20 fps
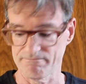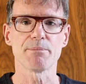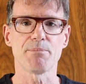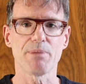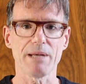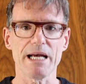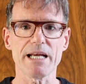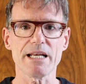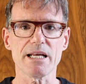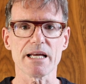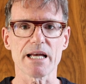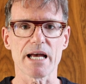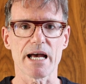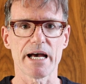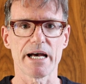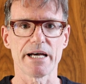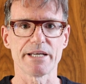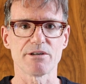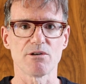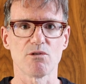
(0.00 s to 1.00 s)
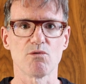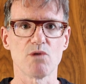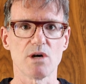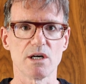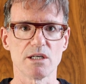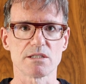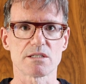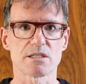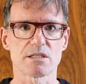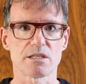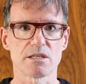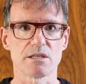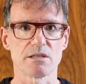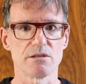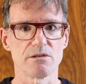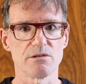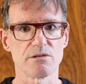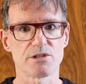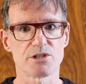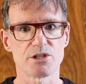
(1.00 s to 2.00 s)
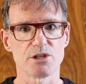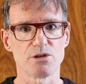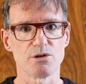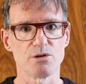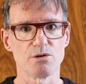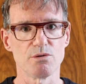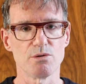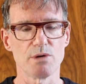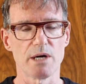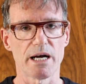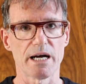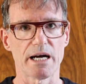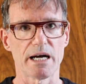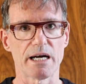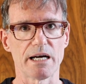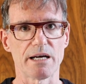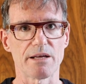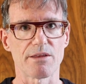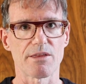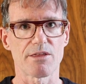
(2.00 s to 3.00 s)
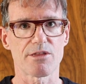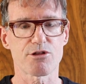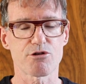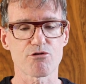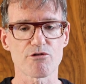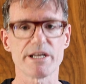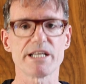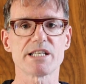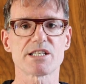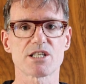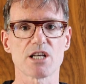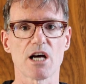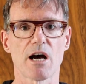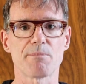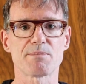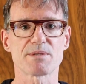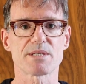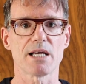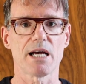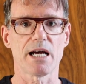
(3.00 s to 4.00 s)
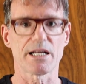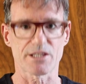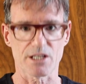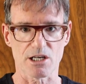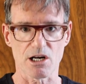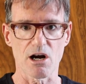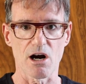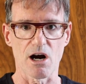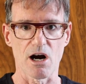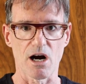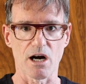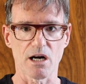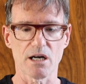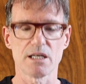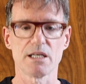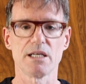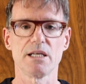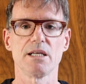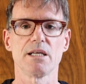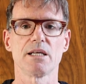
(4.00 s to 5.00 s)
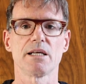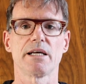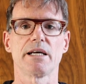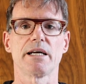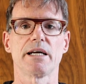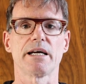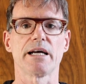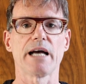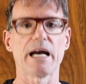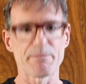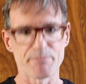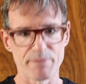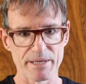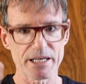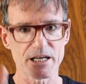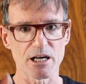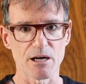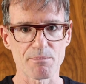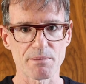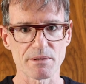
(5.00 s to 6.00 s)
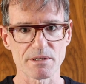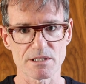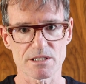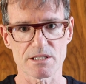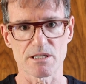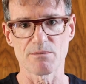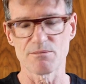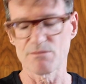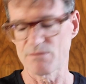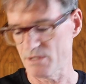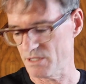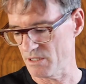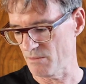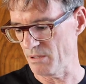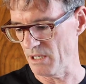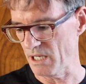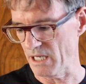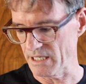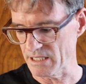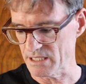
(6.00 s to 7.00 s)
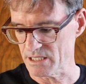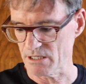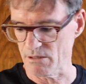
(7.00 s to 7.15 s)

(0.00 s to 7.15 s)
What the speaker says: The plan I had was to do 3 stops at the car and pick up some supplies.